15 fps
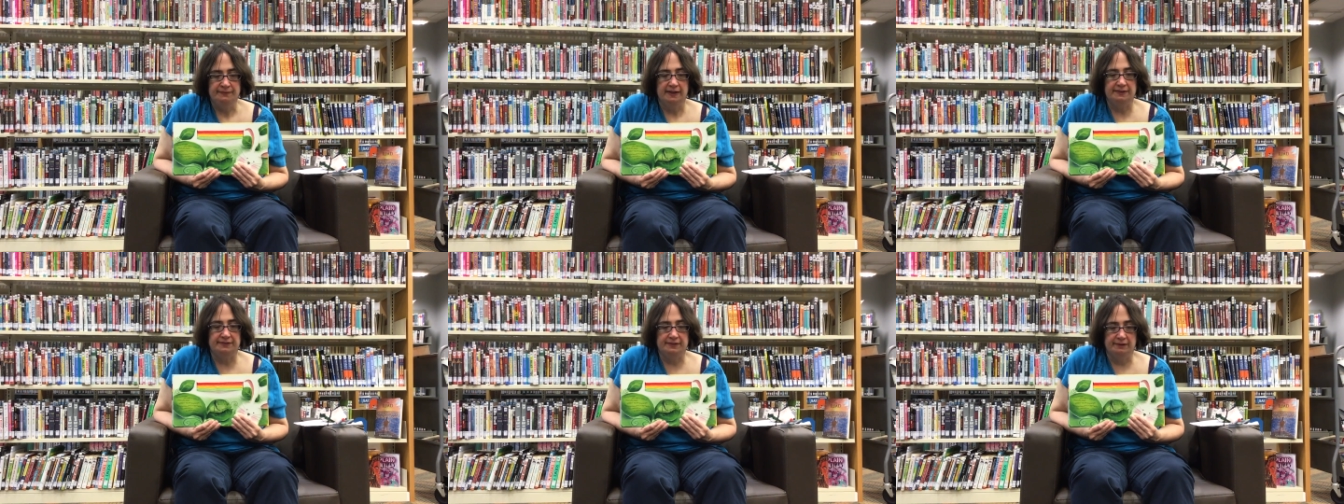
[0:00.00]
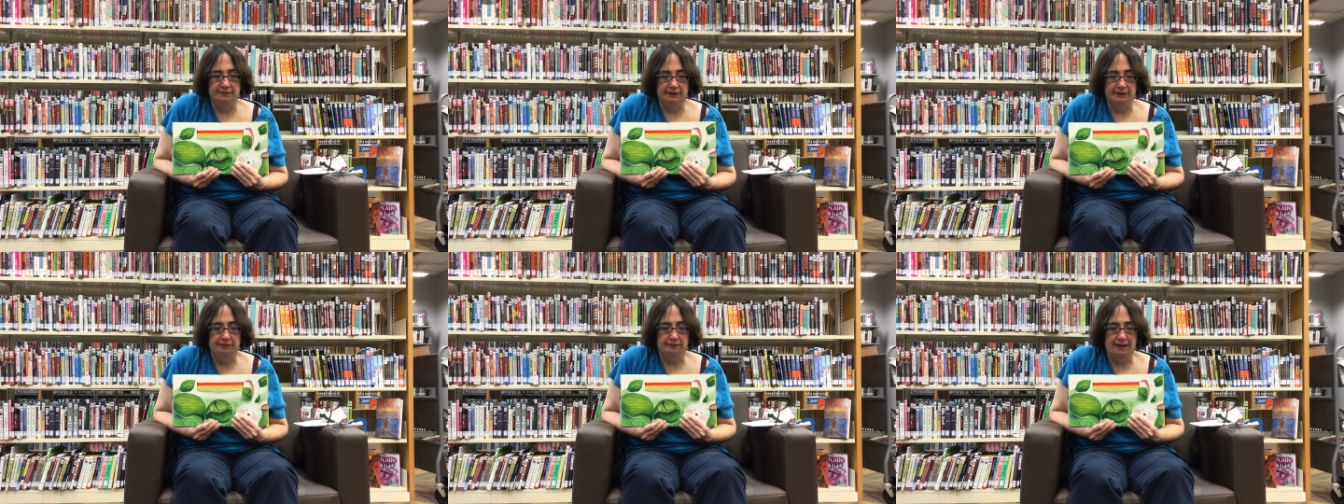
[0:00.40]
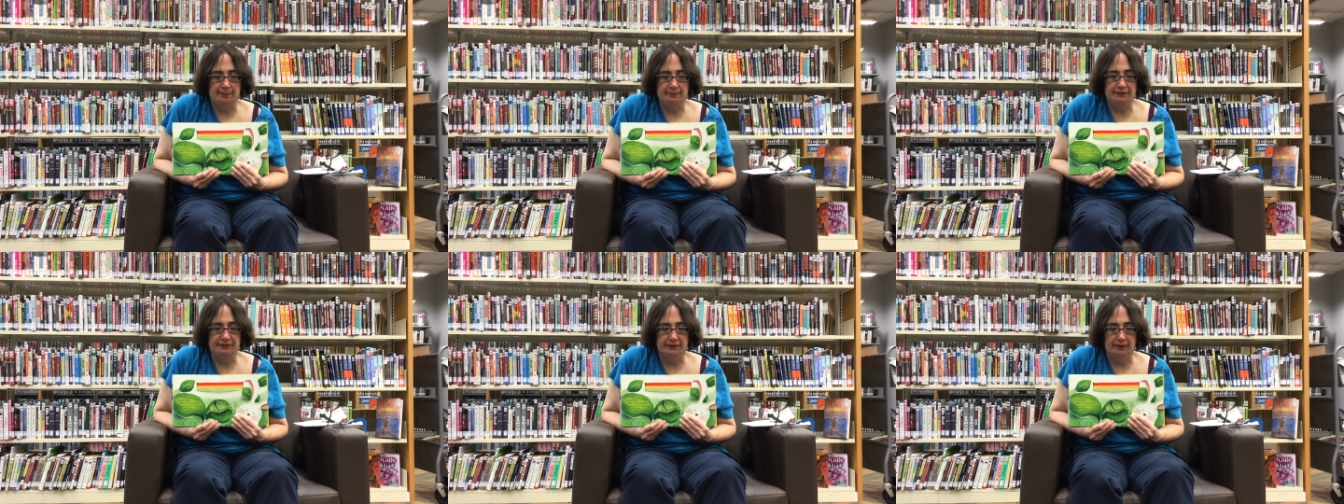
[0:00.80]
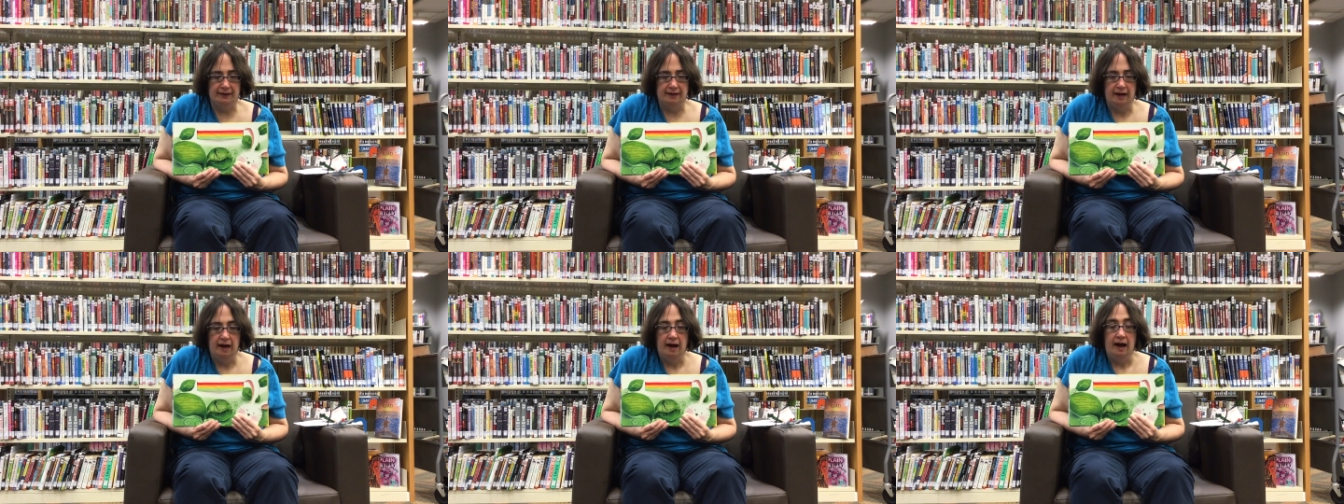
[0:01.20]
And so Little Rabbit thought,
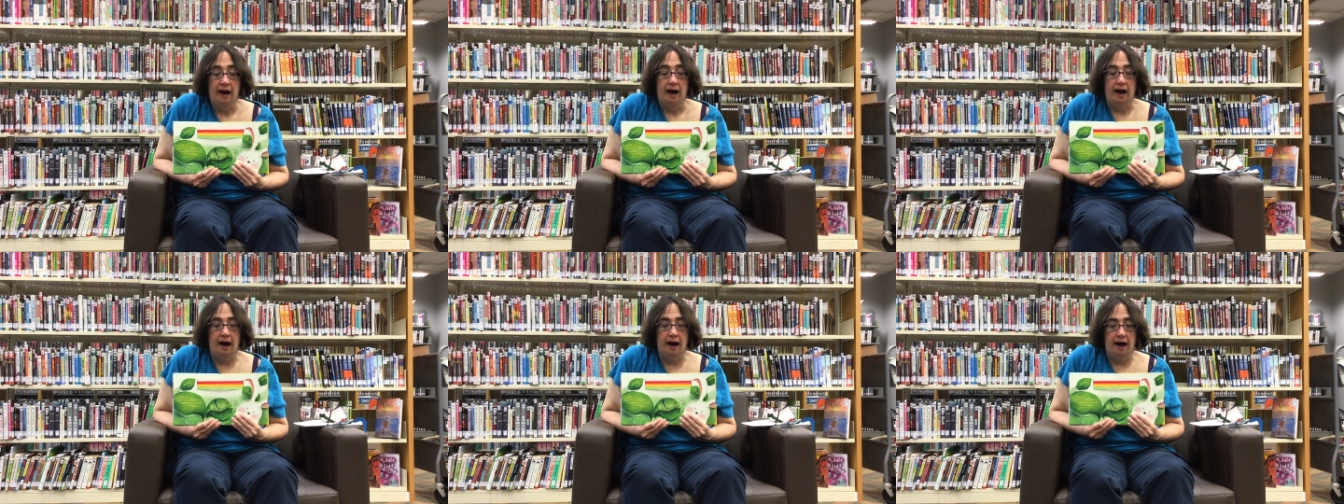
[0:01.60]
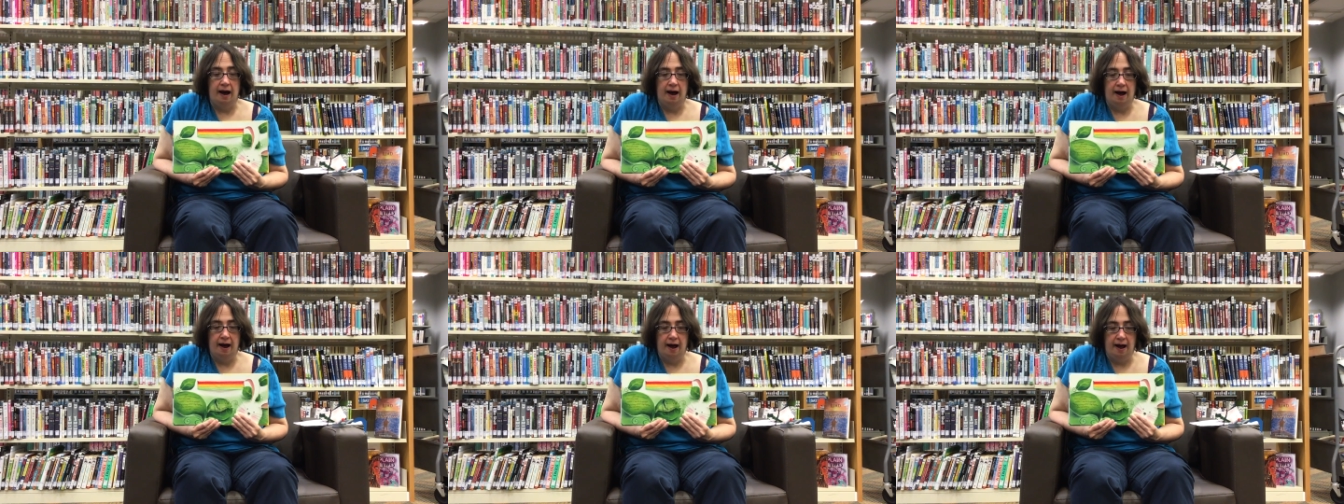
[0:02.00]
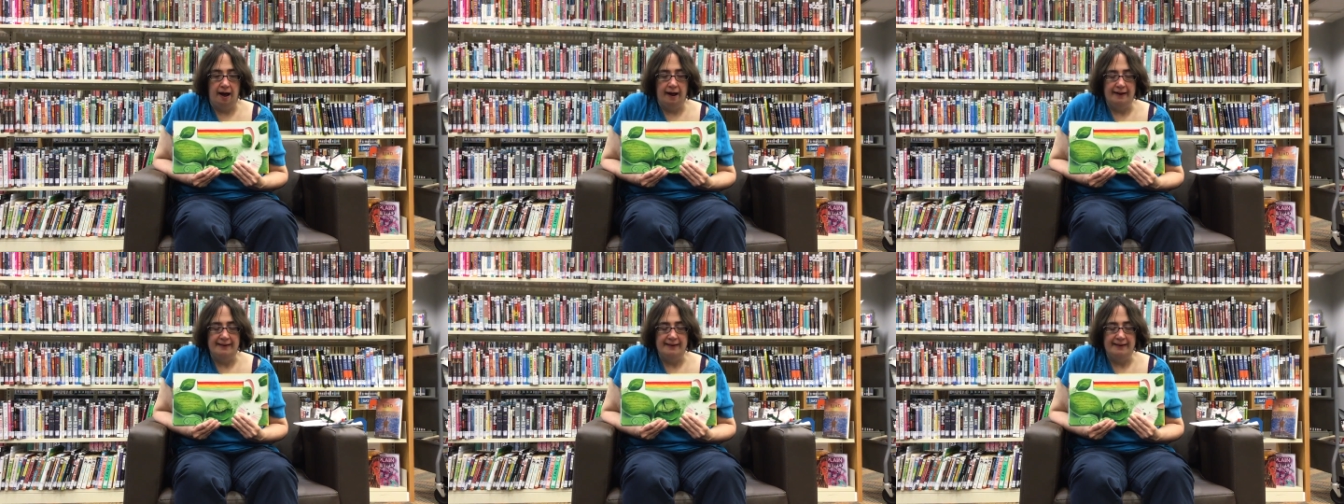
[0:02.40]
"Aha,